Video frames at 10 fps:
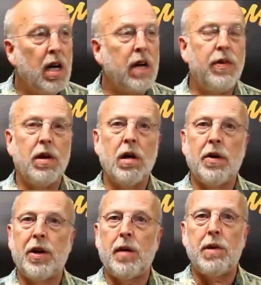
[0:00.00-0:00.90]
if you go
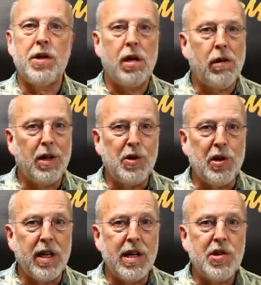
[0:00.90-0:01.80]
to their materials
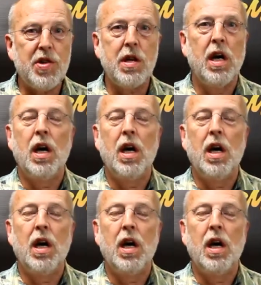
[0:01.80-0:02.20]
lists,